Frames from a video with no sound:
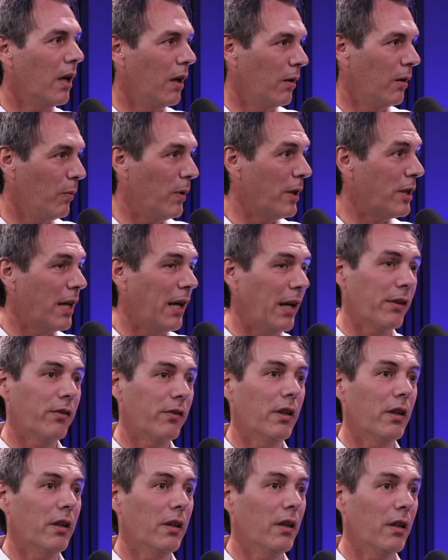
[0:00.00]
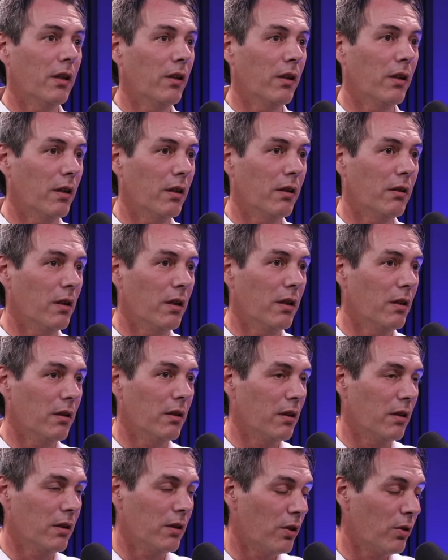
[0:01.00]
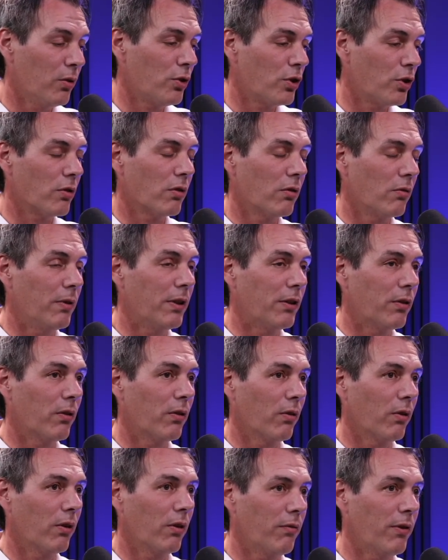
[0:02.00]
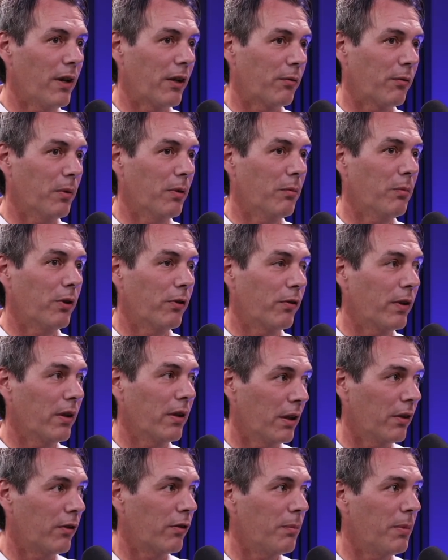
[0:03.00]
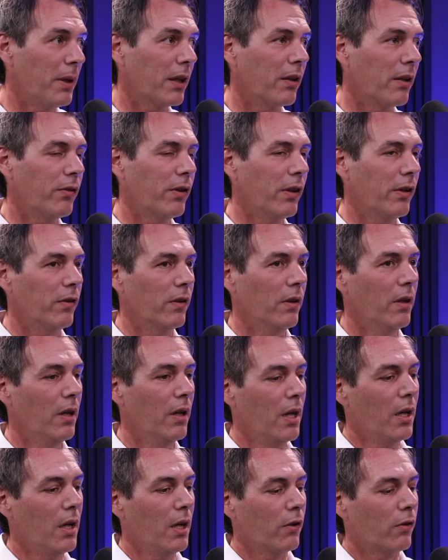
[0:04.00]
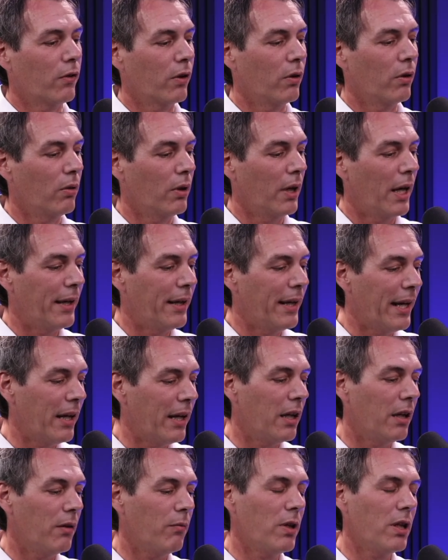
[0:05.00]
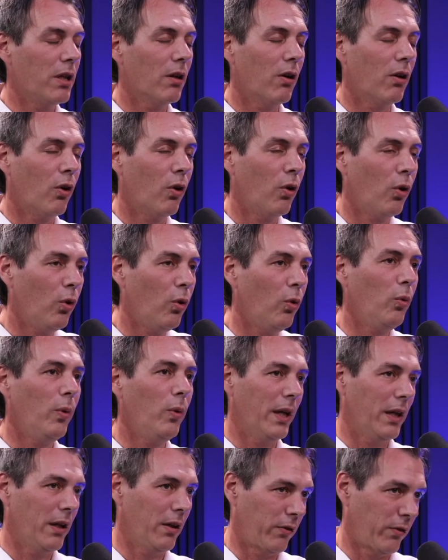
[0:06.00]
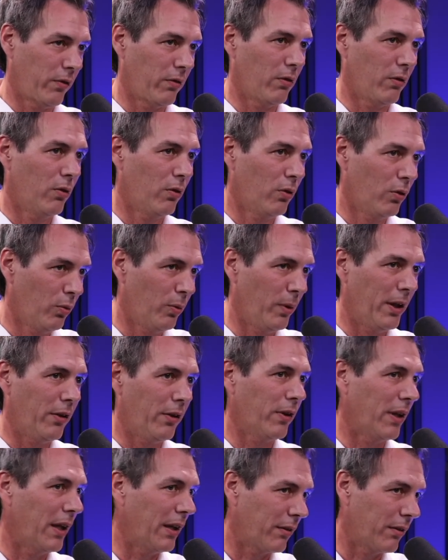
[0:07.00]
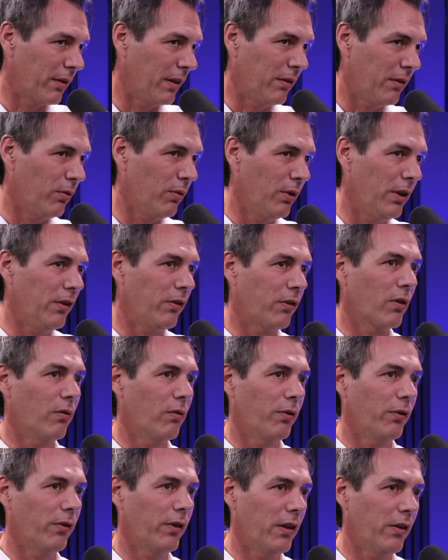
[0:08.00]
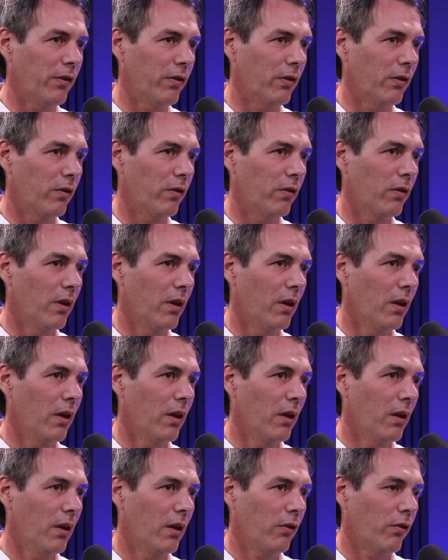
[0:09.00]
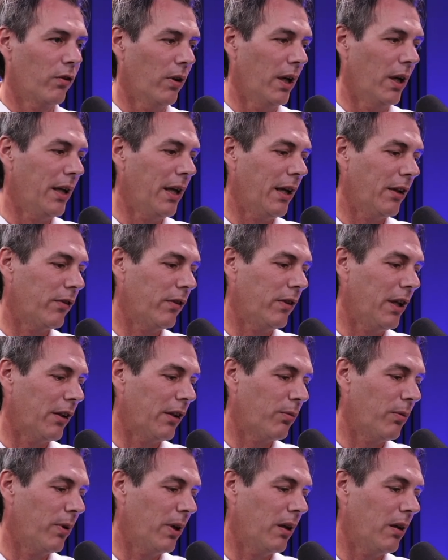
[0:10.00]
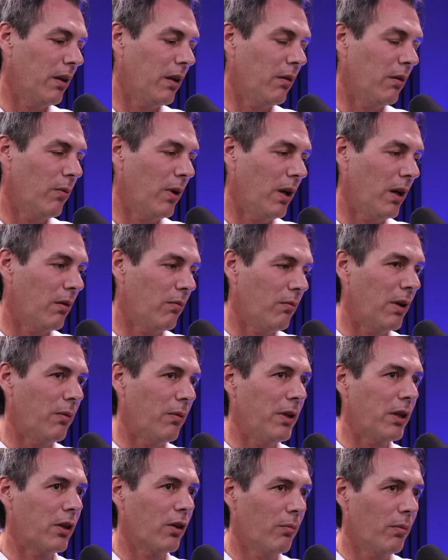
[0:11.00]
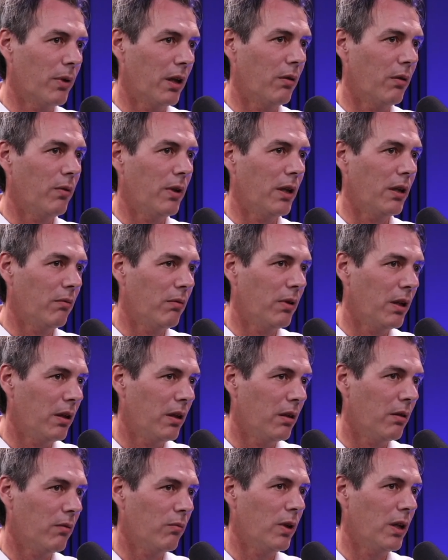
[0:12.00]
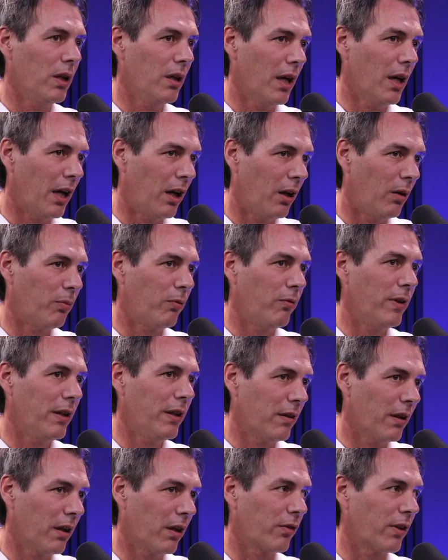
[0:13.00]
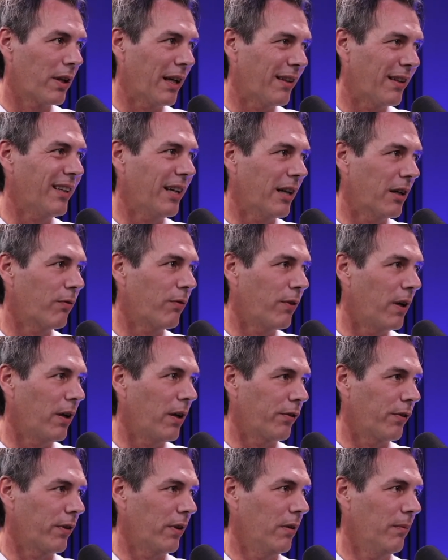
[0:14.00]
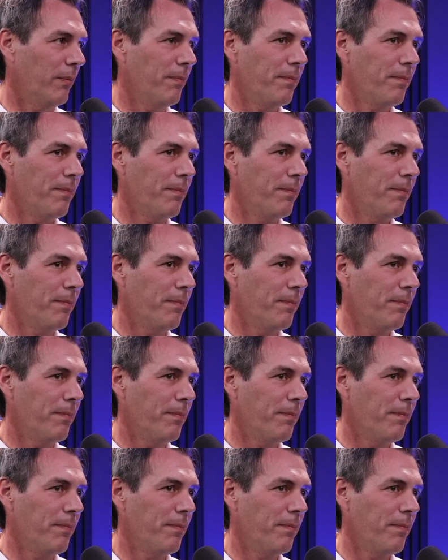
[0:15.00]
which has a huge return on investment, but still it's a big decision. So, and then we always enter into these conversations. So, and that's where we come in. We help retailers get there faster.